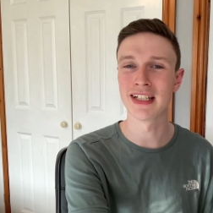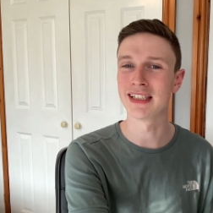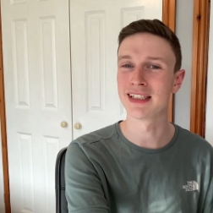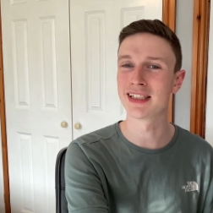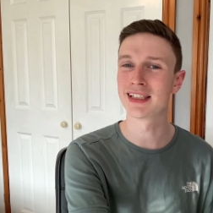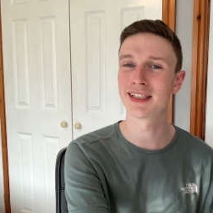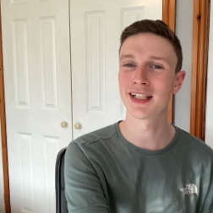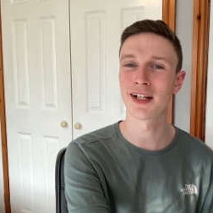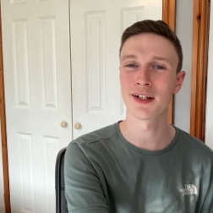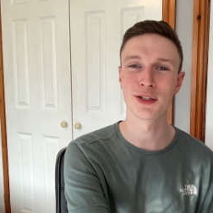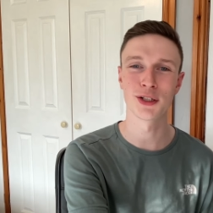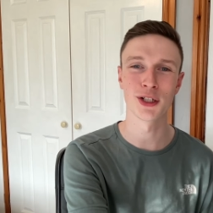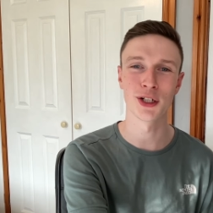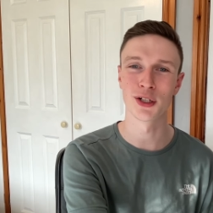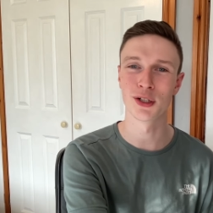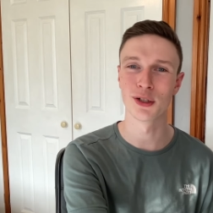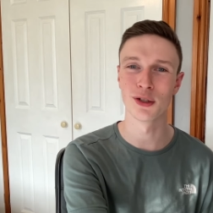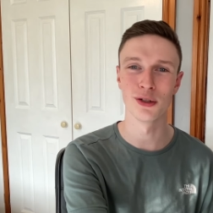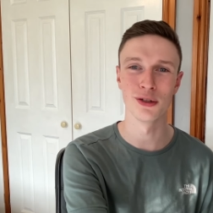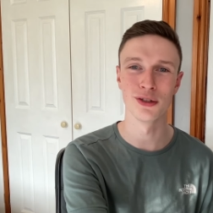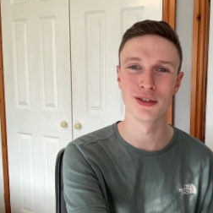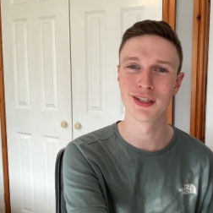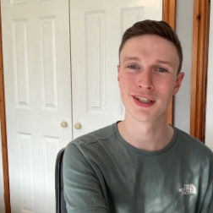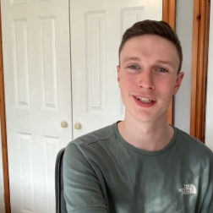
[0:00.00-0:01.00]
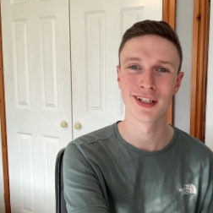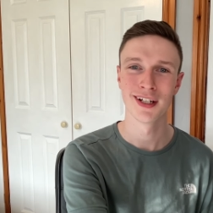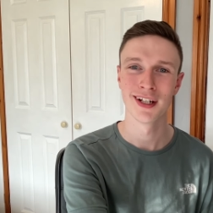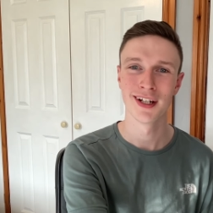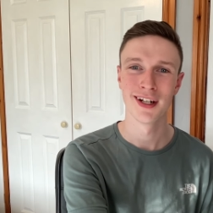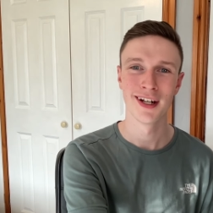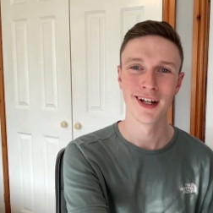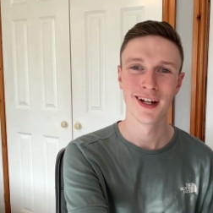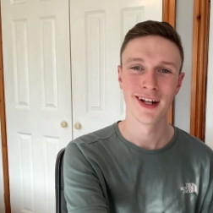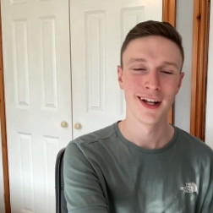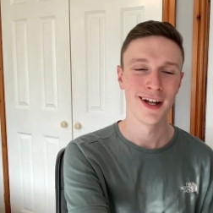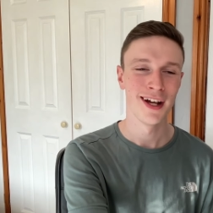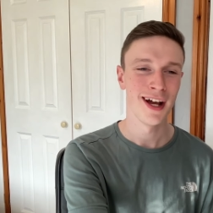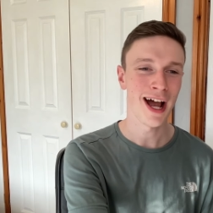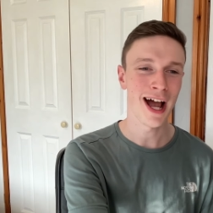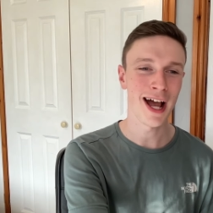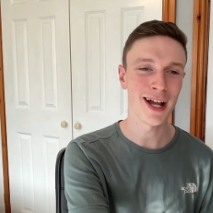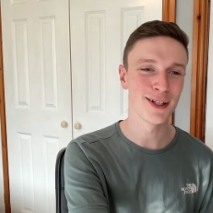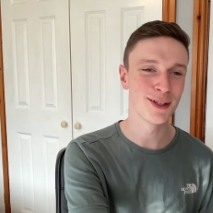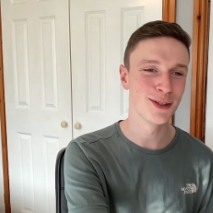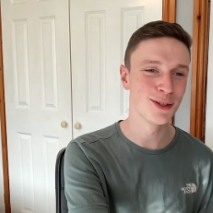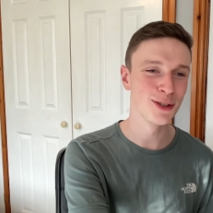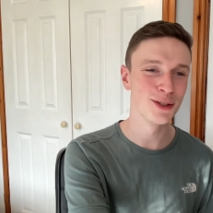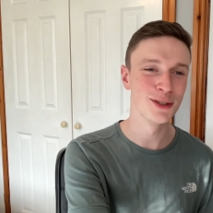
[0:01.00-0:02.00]
is such a good, a
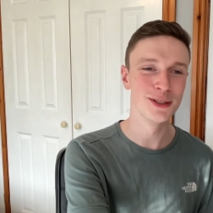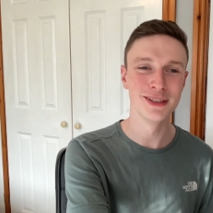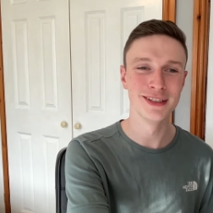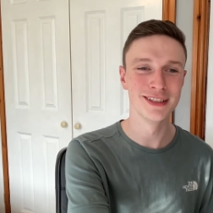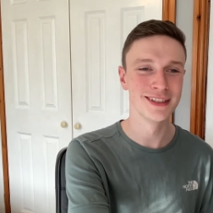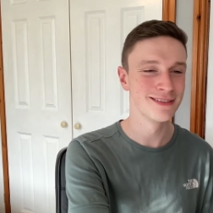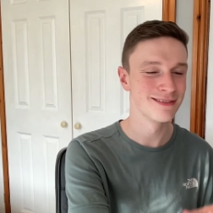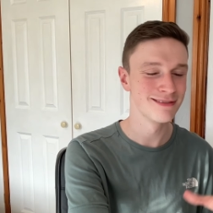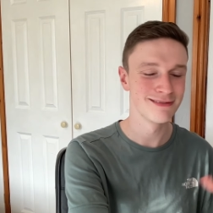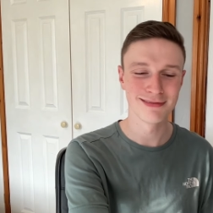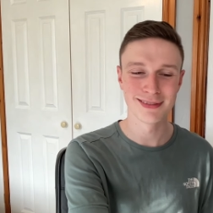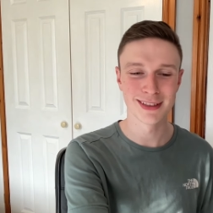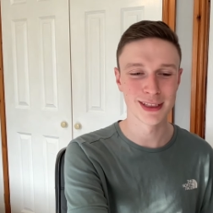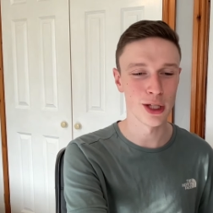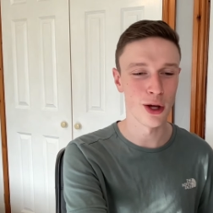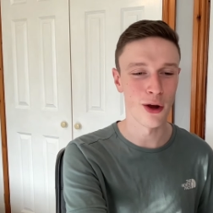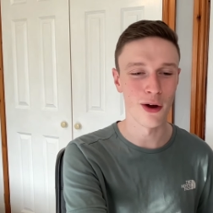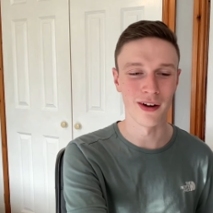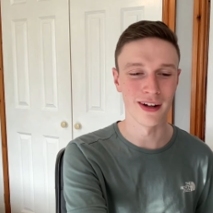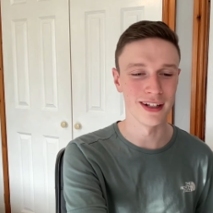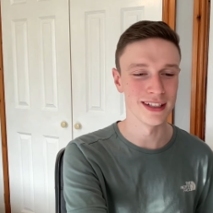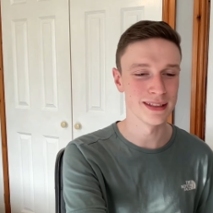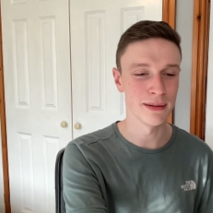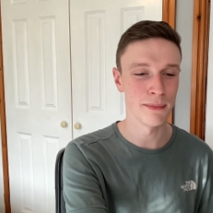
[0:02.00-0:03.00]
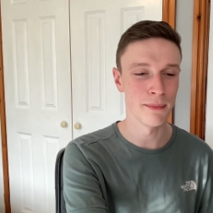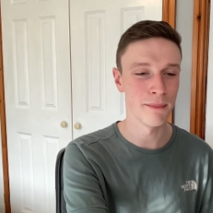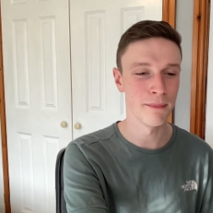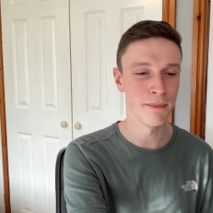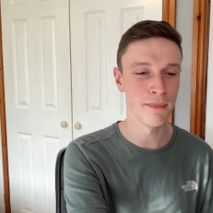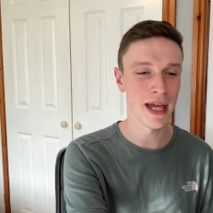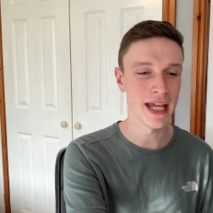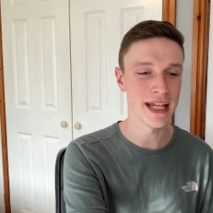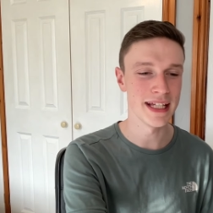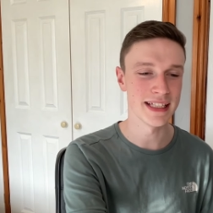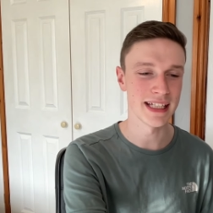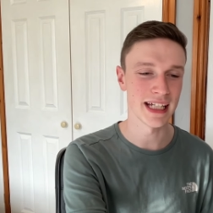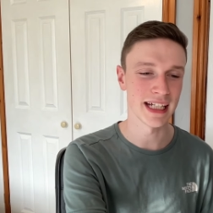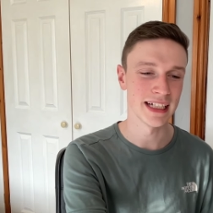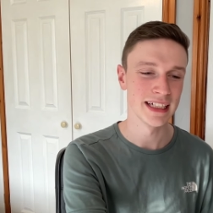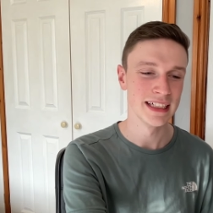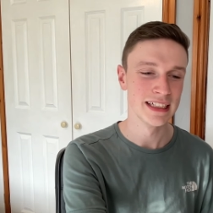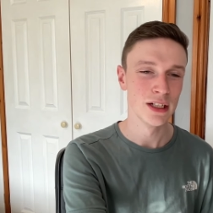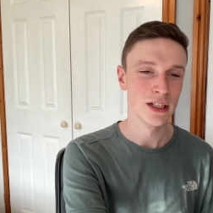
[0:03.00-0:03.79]
good song. It's amazing.